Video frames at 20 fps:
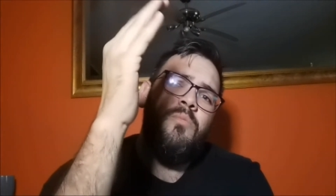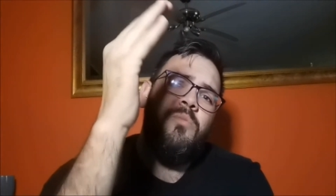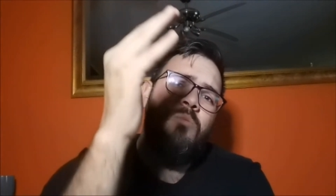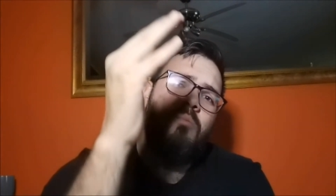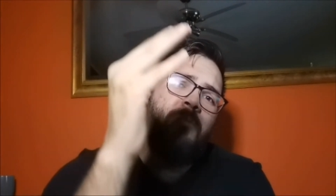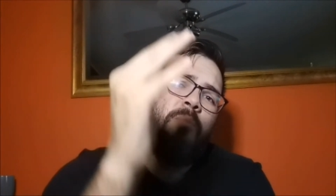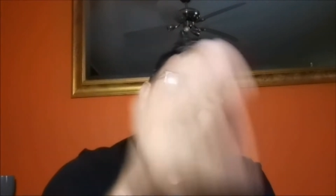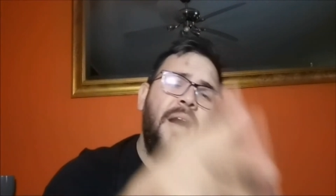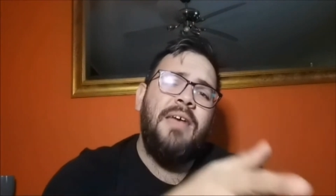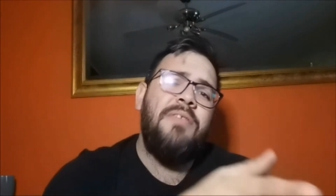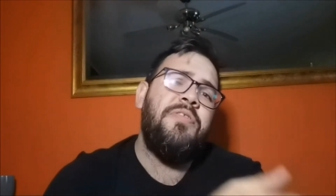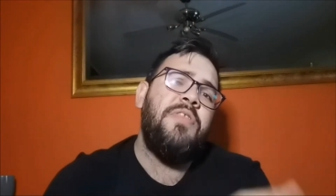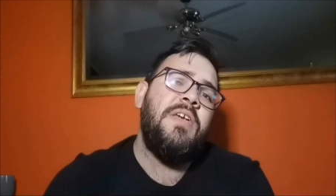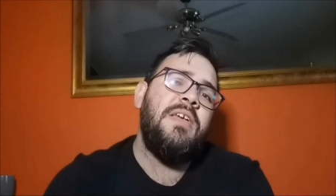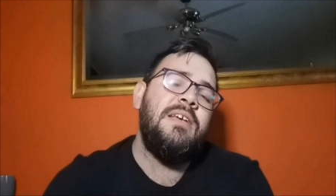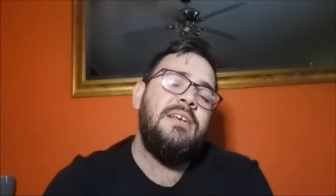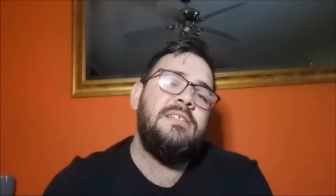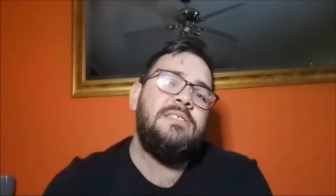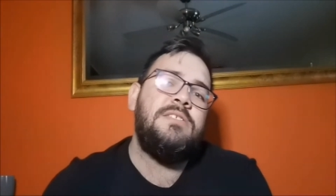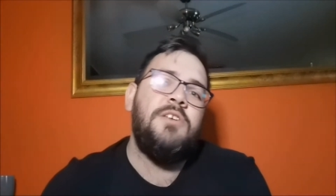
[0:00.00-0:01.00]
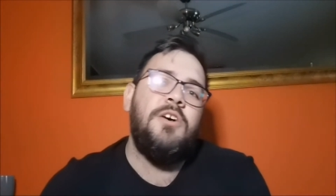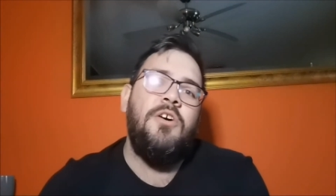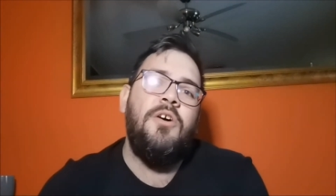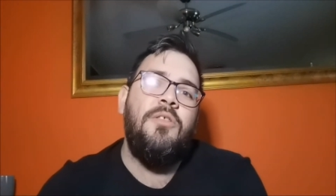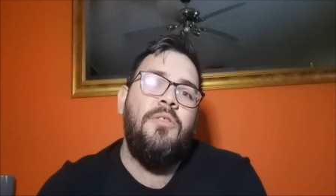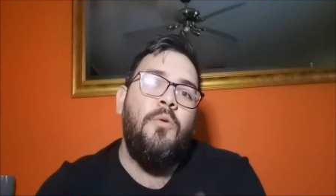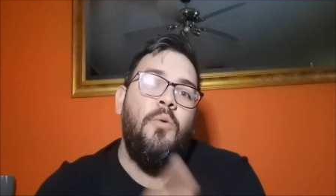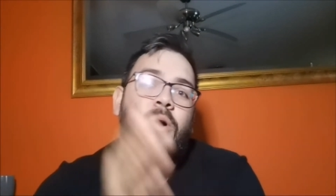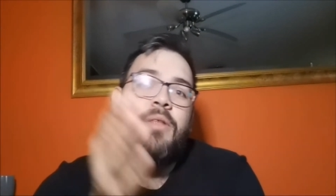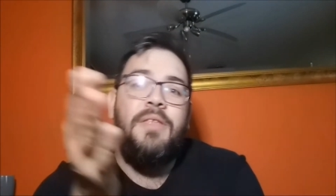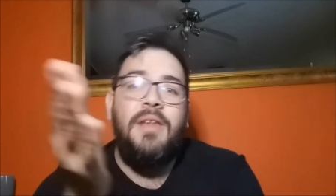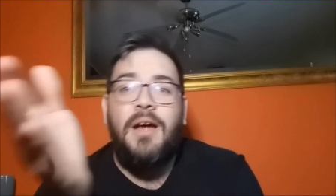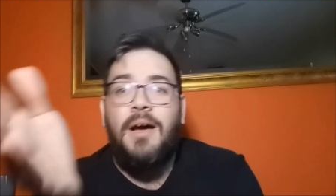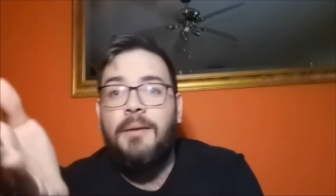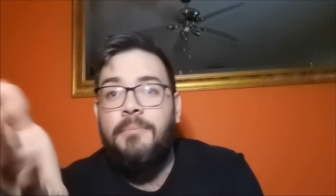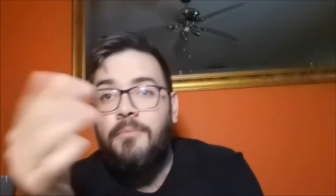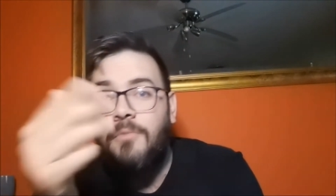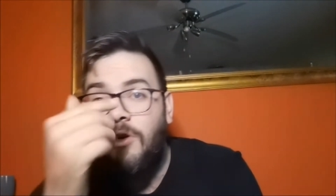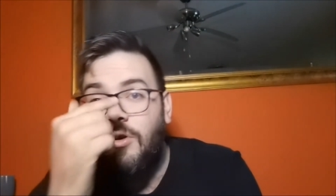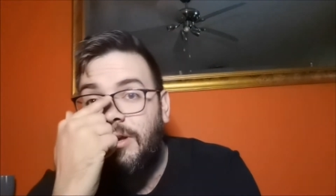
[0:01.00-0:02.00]
my thing is, the one that
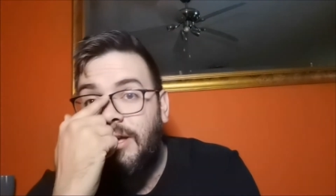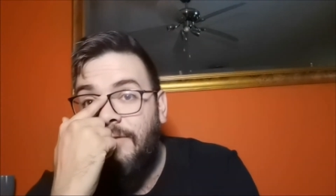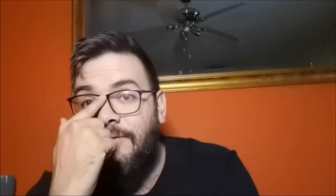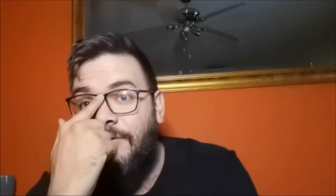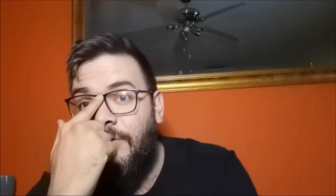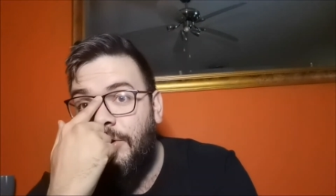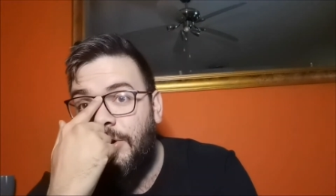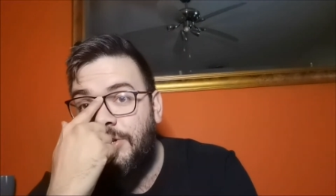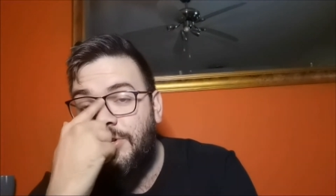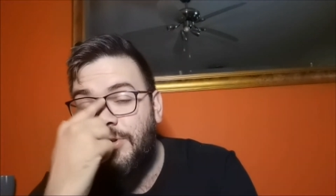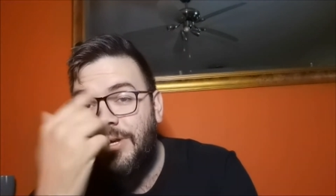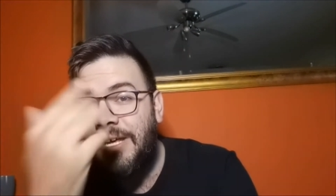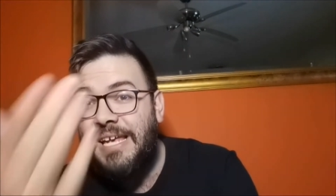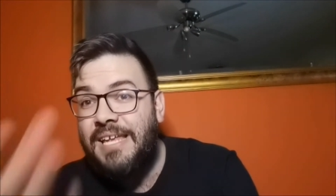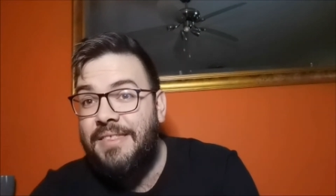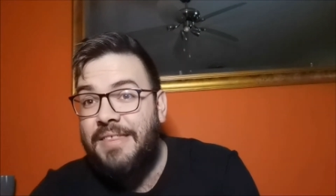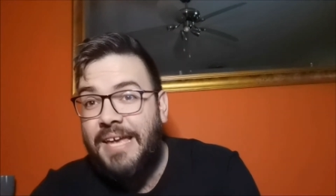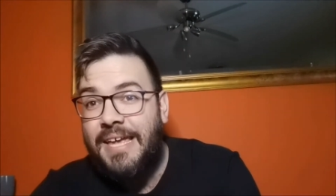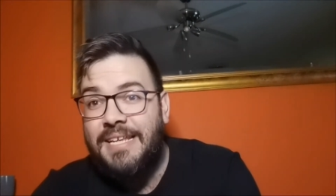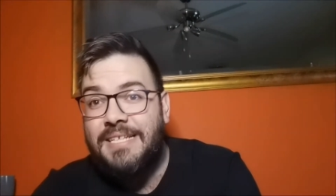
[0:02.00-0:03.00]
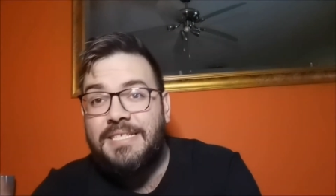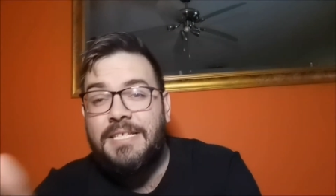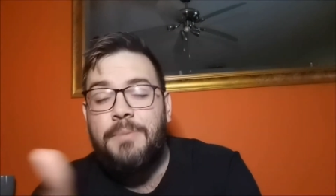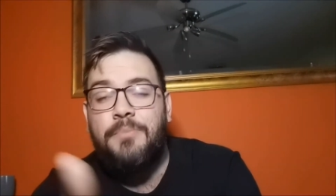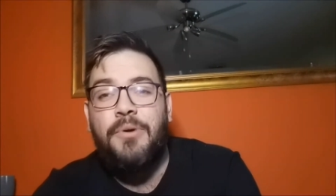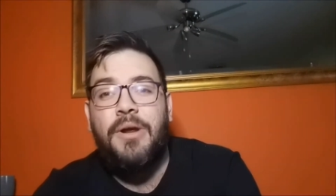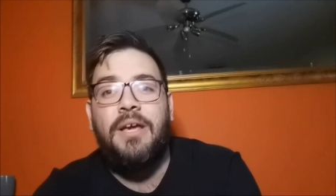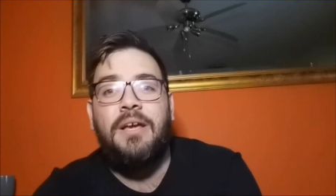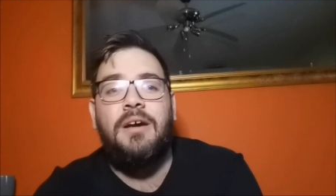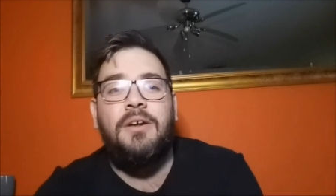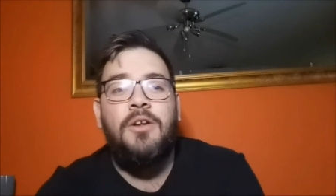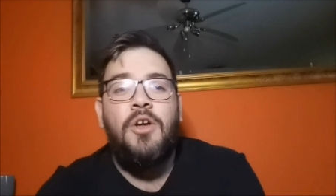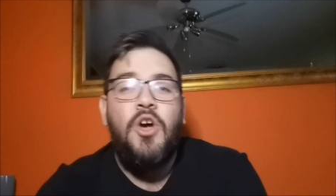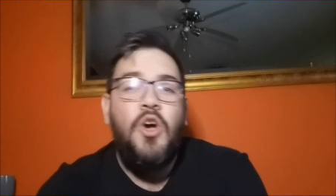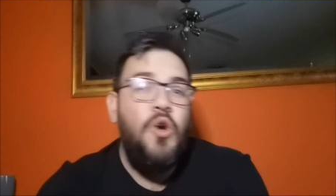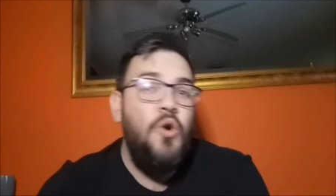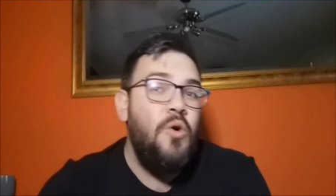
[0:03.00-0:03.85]
I'm looking forward to in the NXT Breakout,